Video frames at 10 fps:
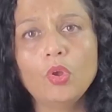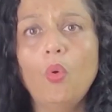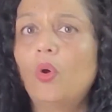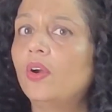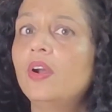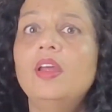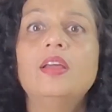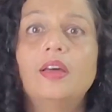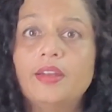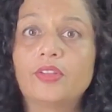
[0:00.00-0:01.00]
Or
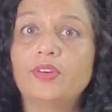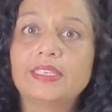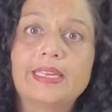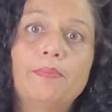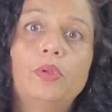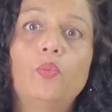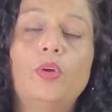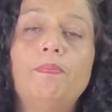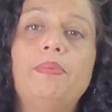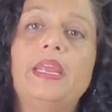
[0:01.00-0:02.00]
another example
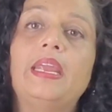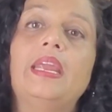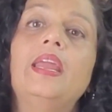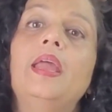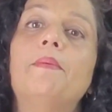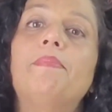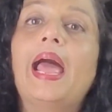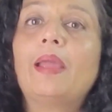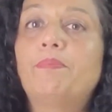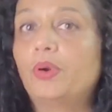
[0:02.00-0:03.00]
would be
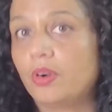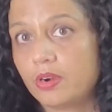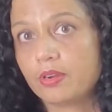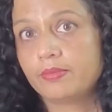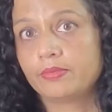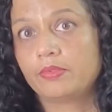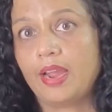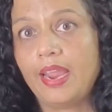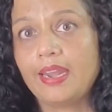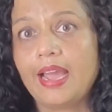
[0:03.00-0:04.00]
blackbird, right?